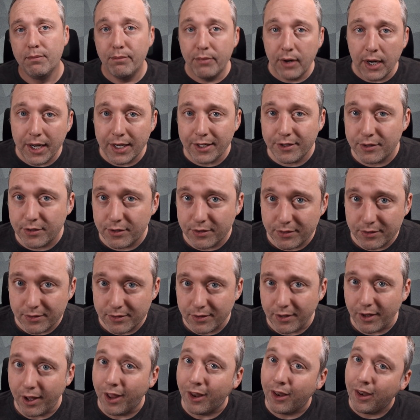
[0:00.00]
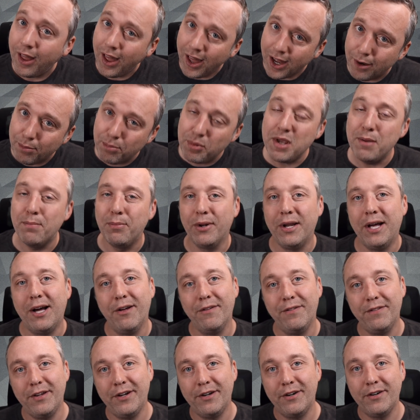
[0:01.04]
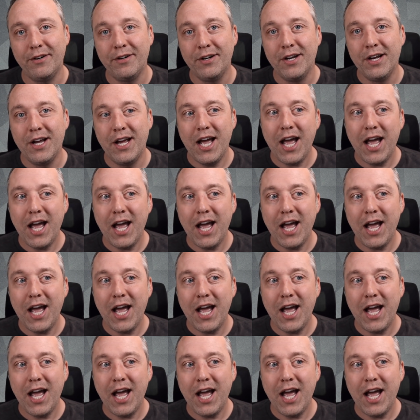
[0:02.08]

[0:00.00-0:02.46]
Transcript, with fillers: But a lot of people out there